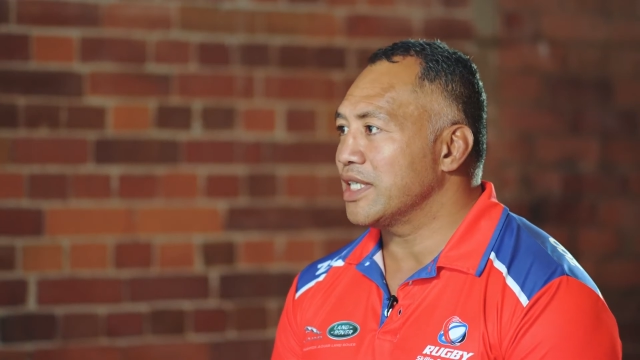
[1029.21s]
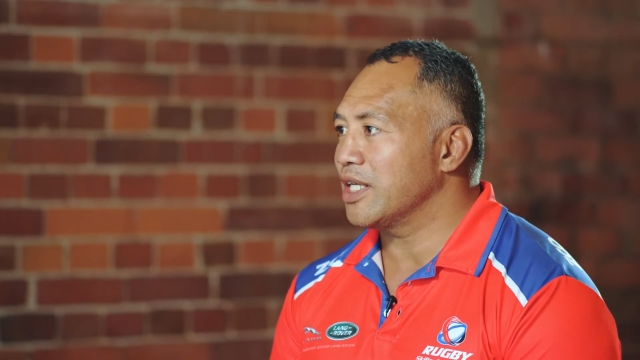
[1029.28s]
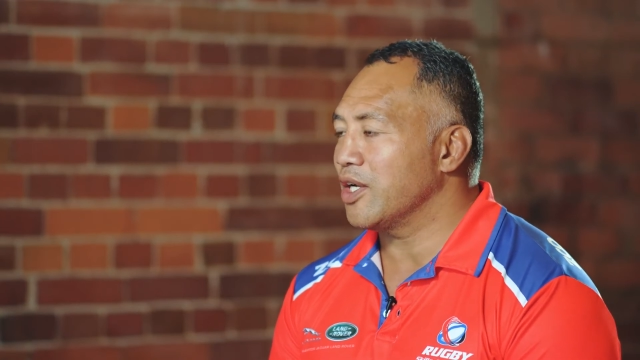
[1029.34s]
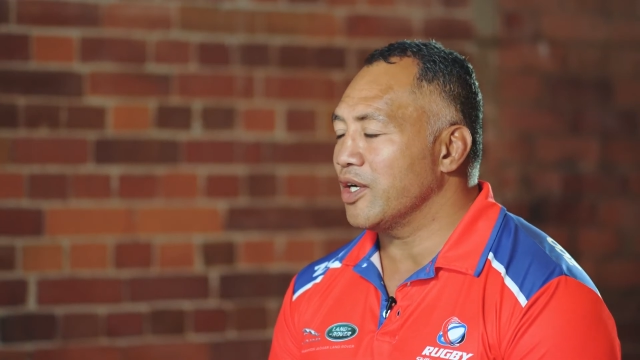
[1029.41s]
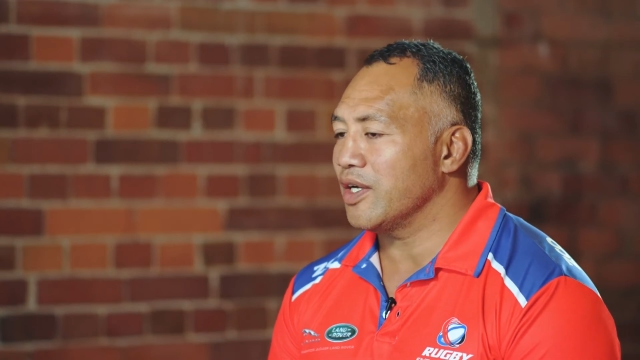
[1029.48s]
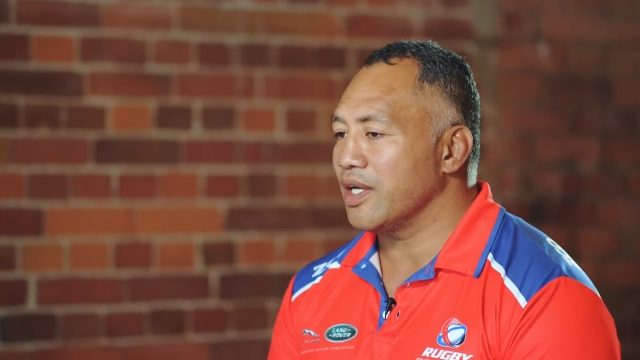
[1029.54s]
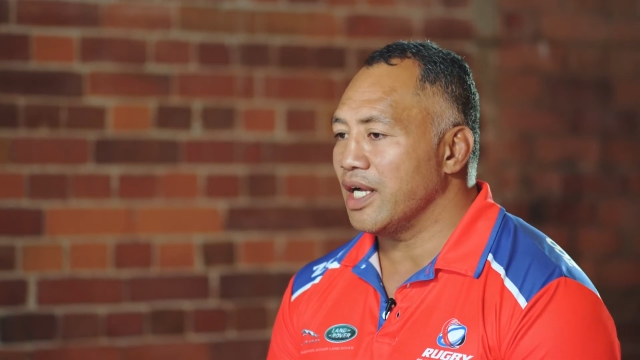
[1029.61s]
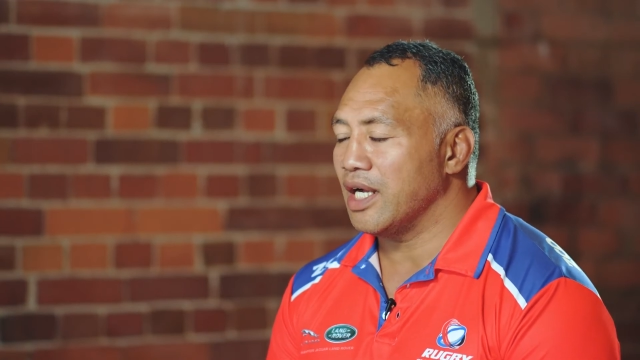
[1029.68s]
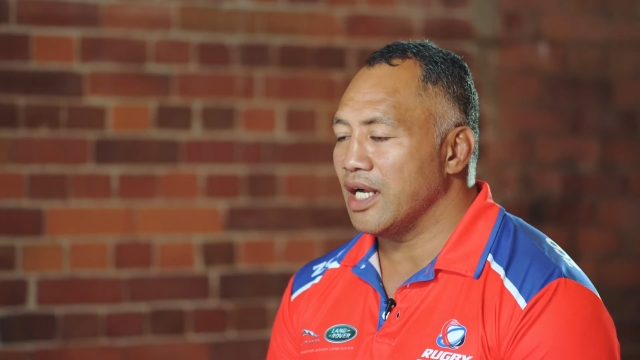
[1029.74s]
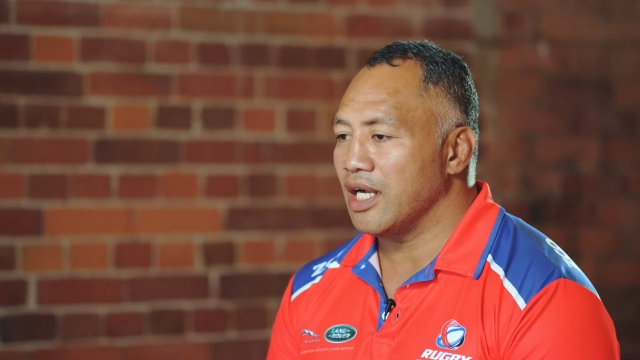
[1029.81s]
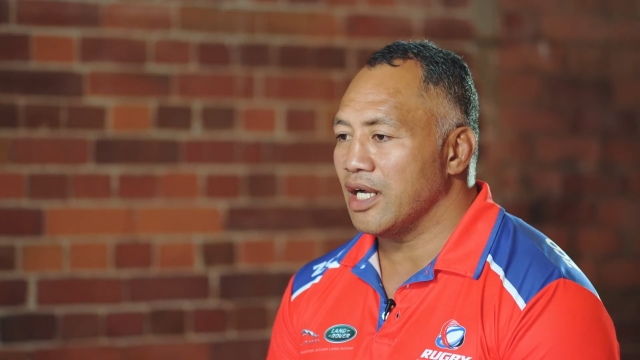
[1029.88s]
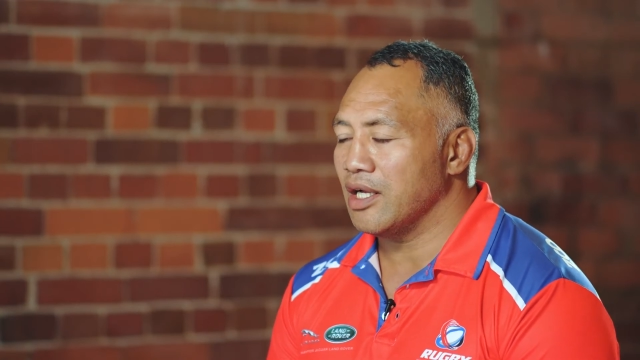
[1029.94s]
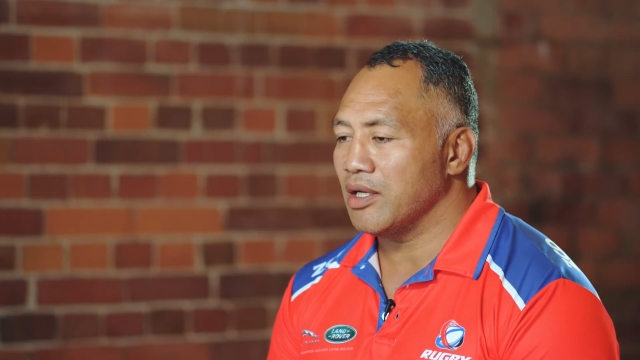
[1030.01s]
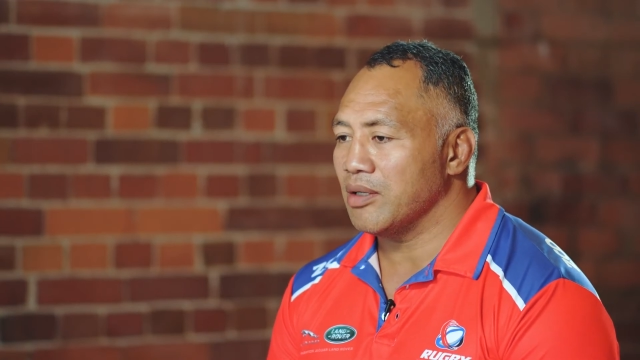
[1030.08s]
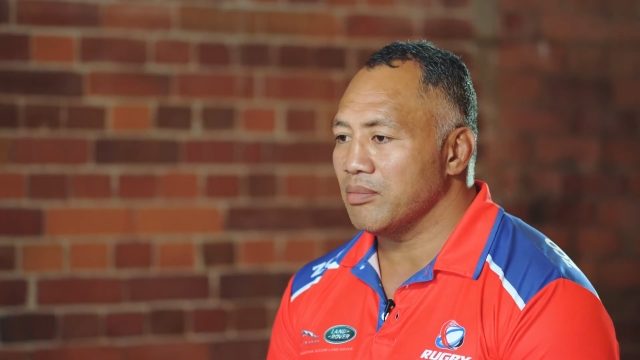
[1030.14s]
you
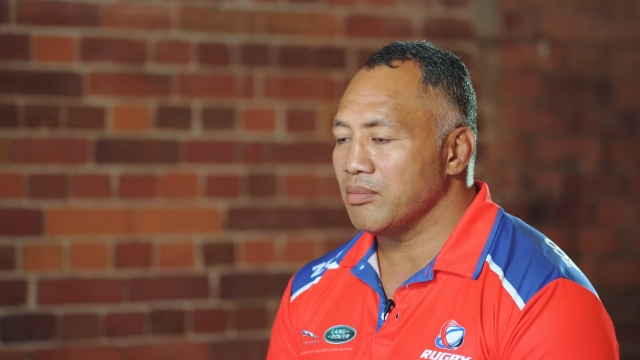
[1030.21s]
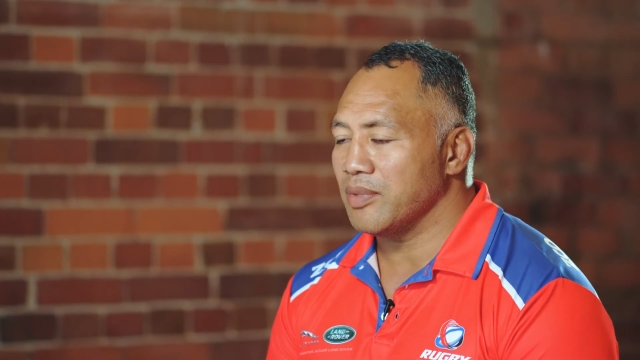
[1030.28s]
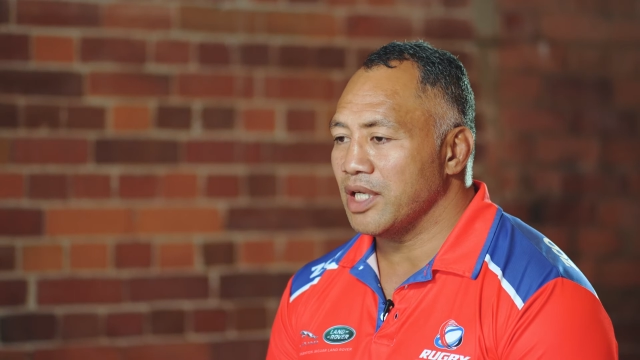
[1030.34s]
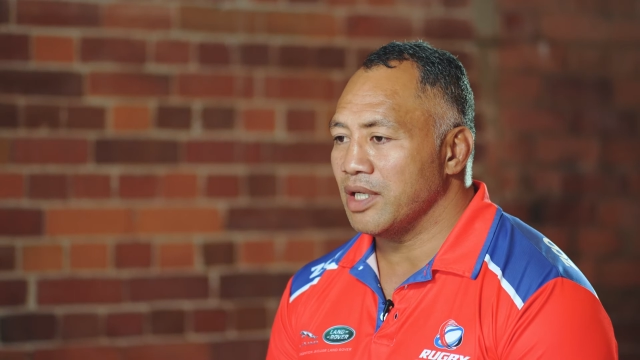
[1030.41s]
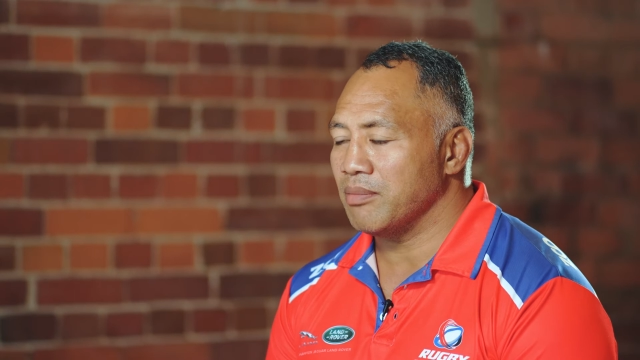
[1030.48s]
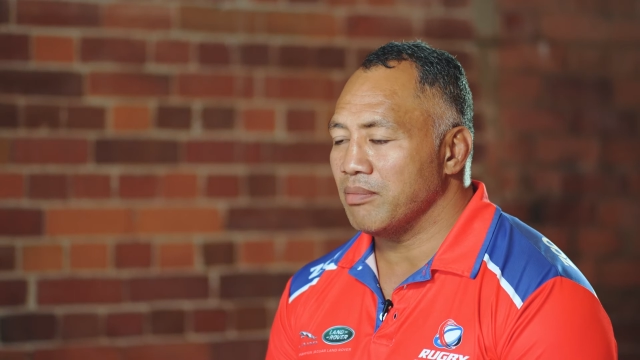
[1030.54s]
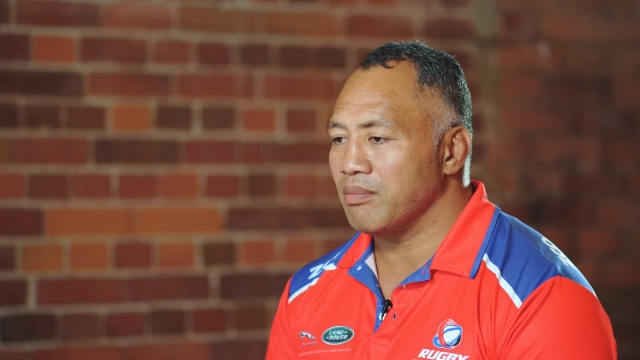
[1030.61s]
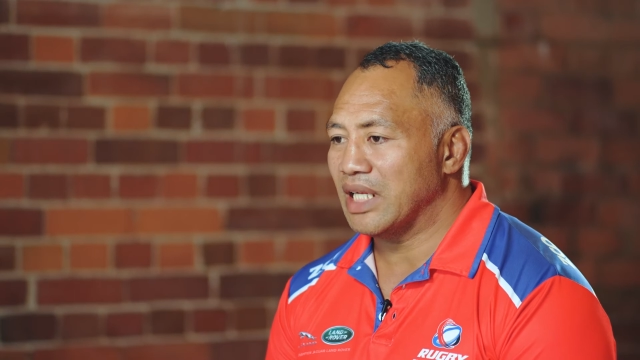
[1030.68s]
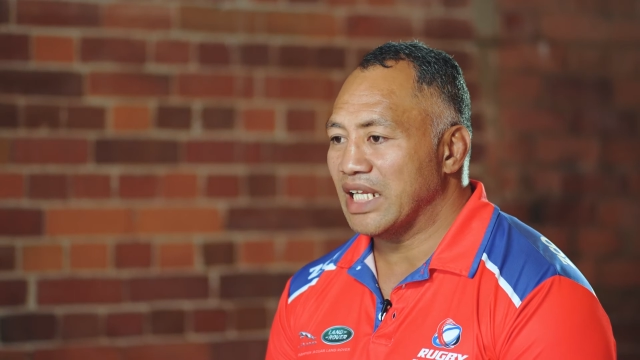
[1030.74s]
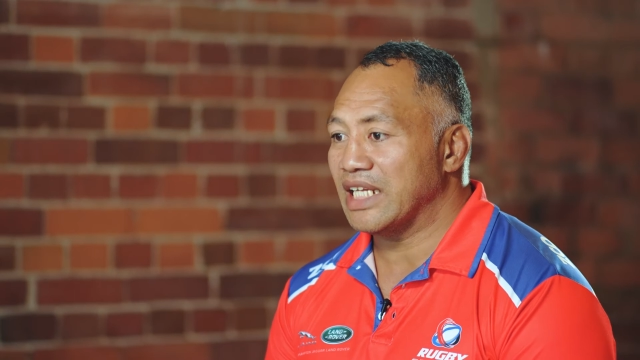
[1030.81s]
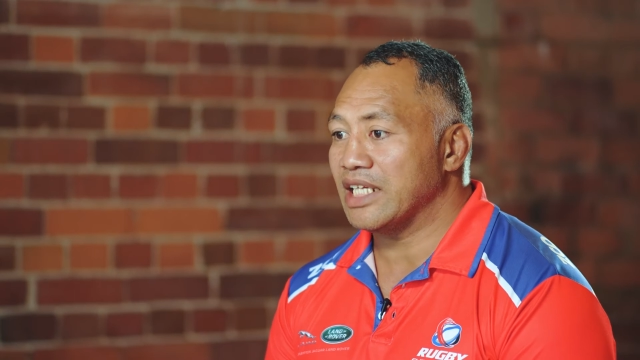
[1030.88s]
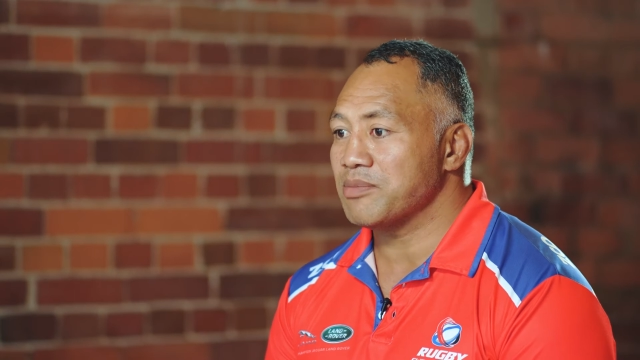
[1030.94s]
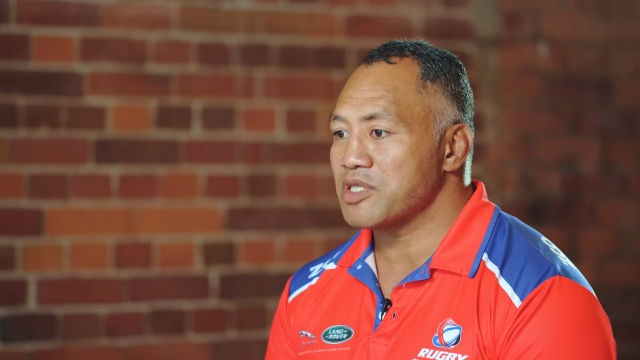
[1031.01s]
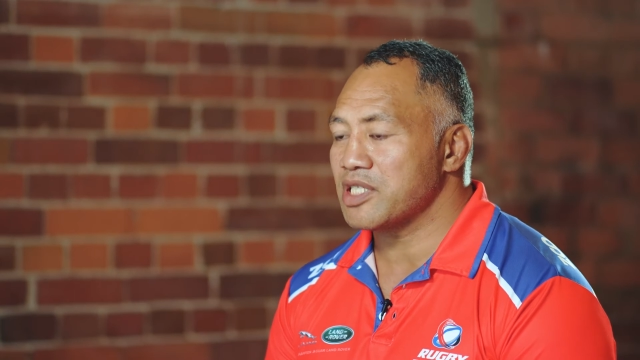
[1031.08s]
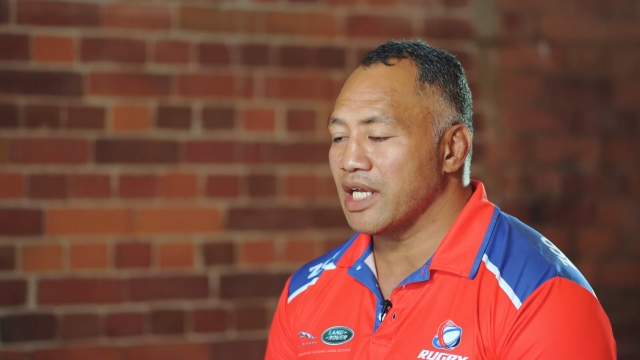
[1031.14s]
know, in
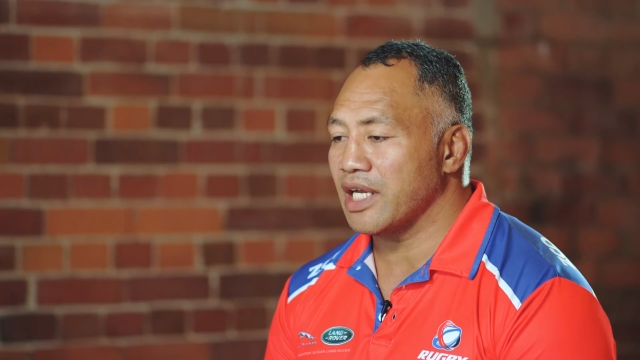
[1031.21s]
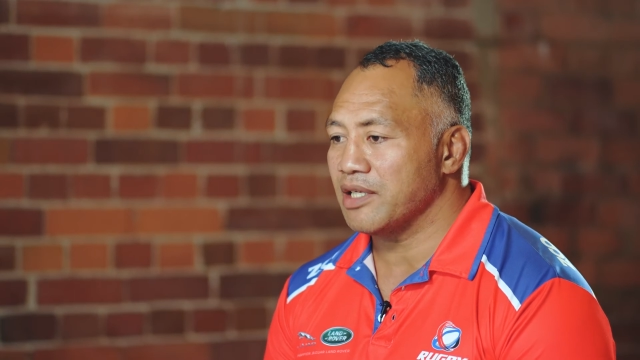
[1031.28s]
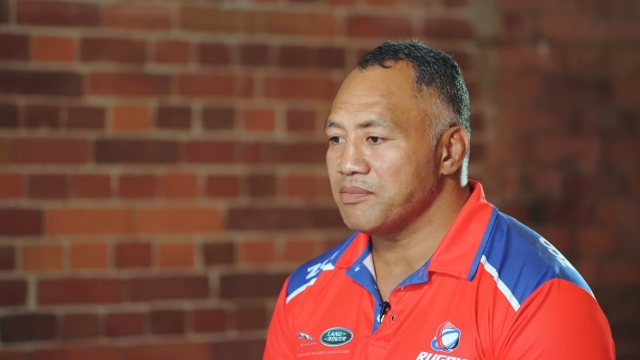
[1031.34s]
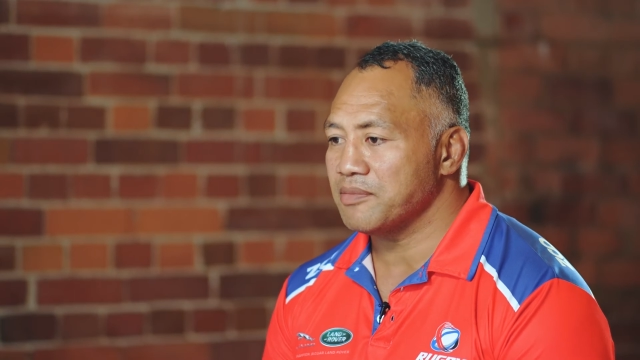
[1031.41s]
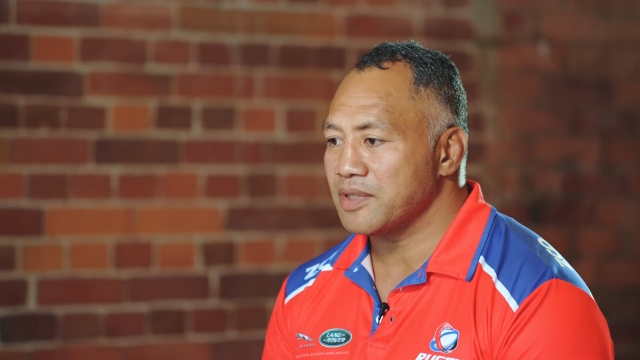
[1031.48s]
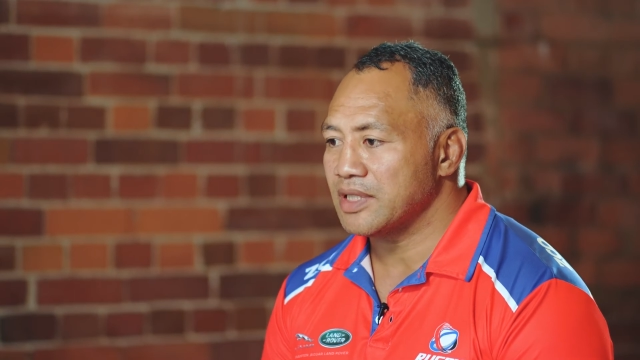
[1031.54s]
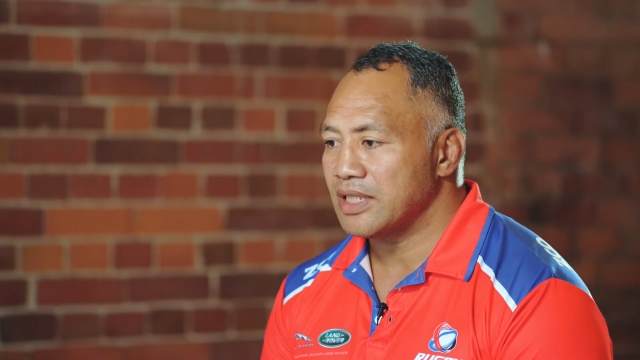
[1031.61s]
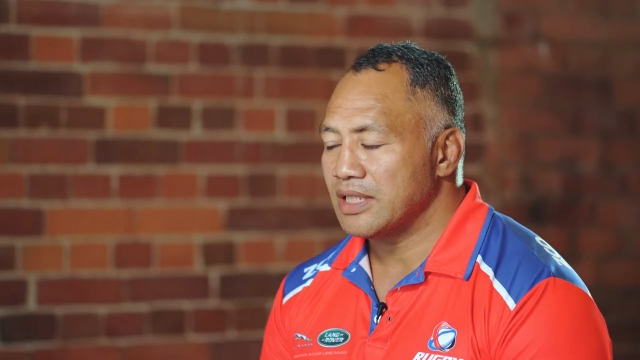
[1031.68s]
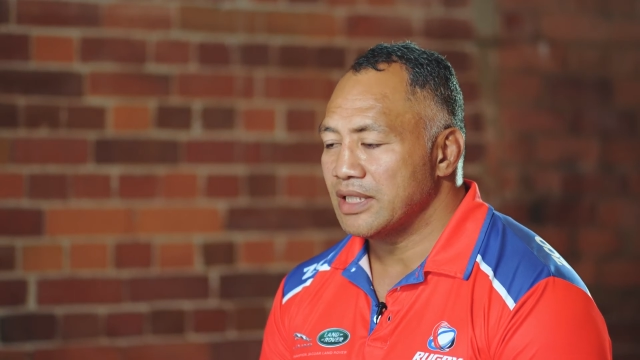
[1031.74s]
Millennium Stadium.